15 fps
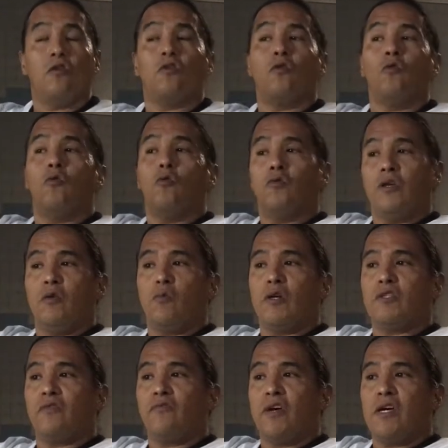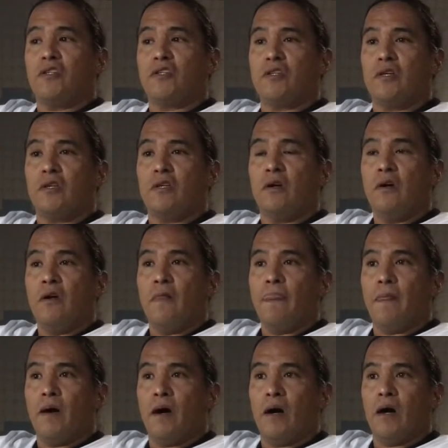They're the only reservation
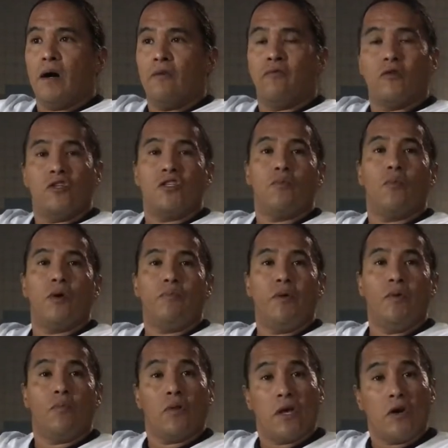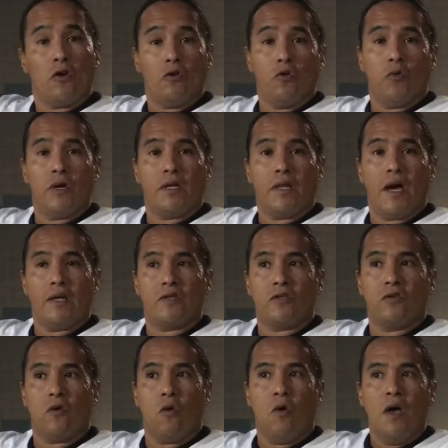of Ojibwe people that are doing that.
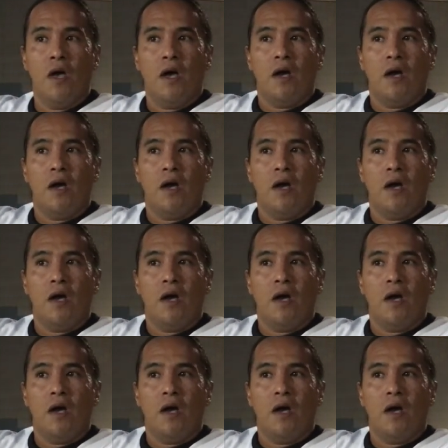So